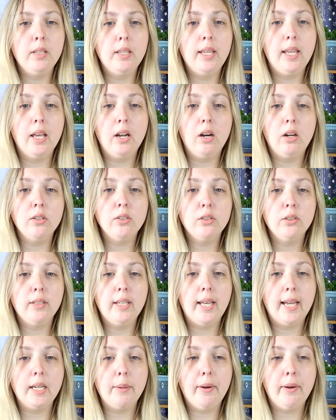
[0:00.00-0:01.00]
He had also
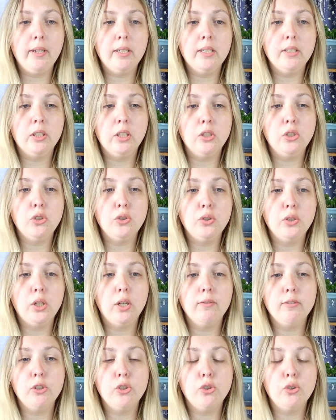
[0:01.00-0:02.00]
lied about his
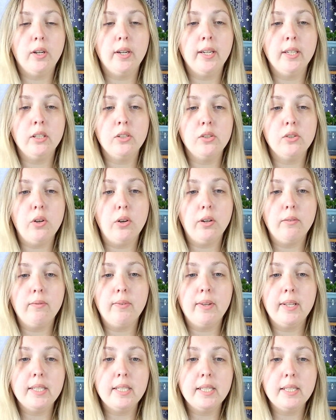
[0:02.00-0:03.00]
history over drug and assault
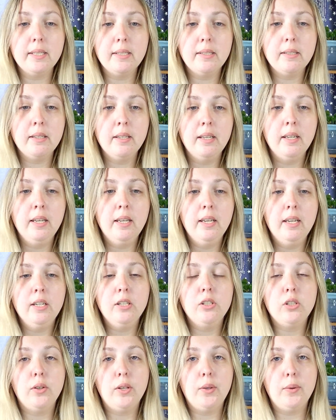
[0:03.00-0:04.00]
offenses,
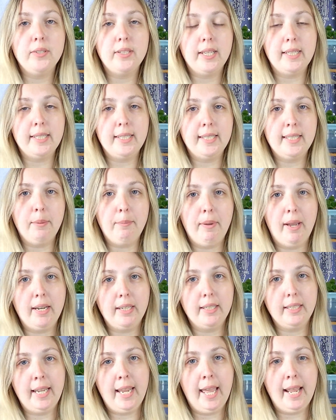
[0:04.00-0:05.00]
so he was then sent
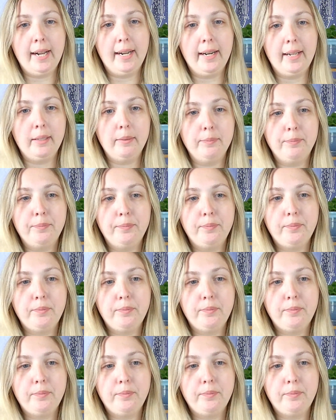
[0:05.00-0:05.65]
back to Canada.